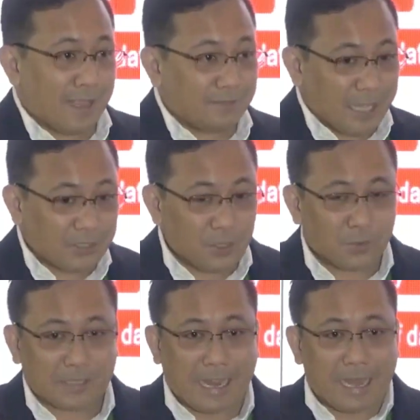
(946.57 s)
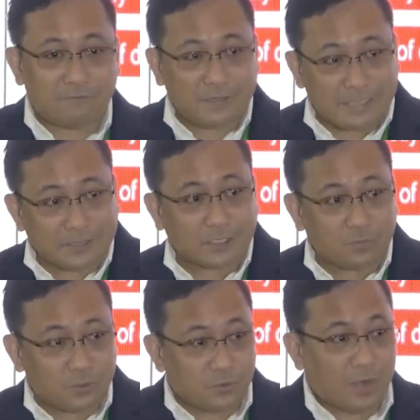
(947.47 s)
And take note, everything
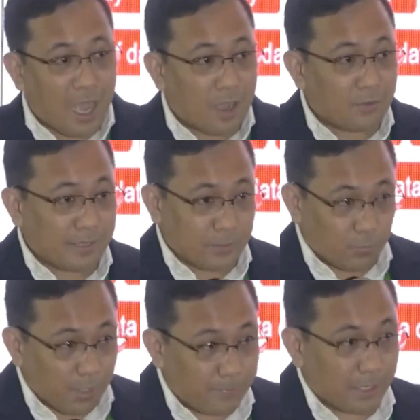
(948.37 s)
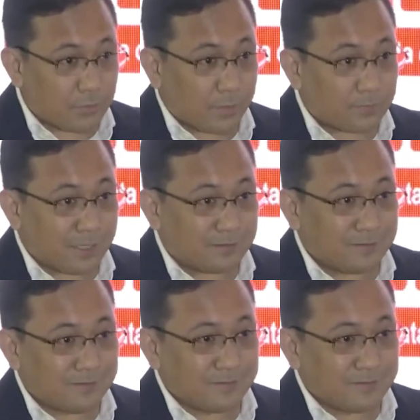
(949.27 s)
that we do now, it will be encrypted.